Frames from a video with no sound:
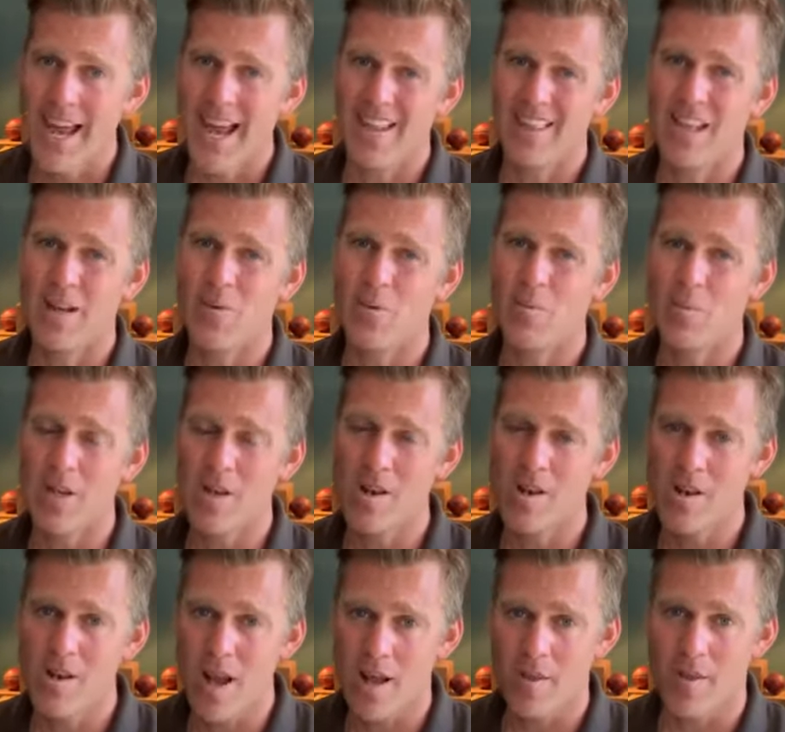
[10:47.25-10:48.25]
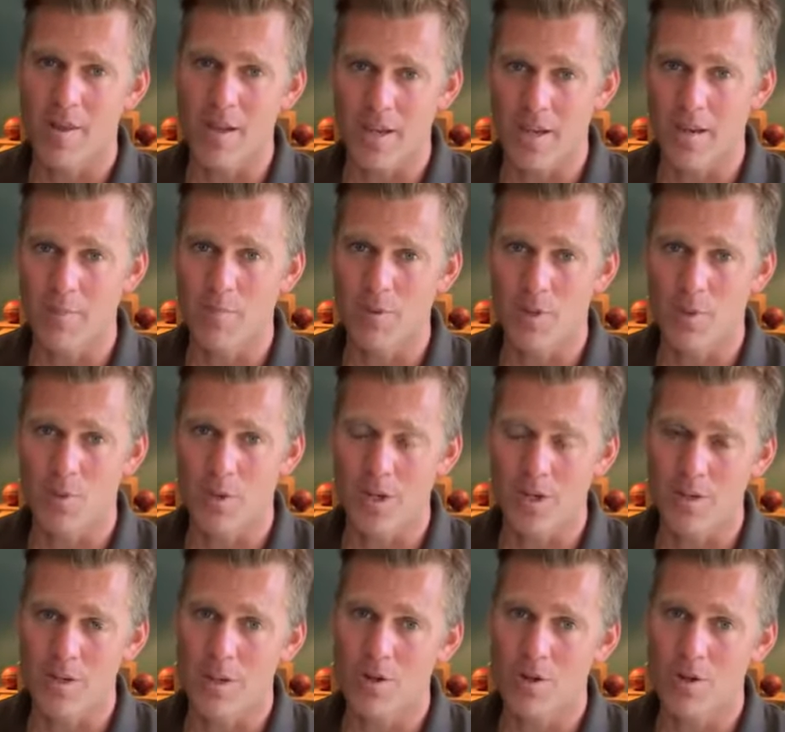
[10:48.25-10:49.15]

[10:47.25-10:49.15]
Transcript: and there would be nothing in between.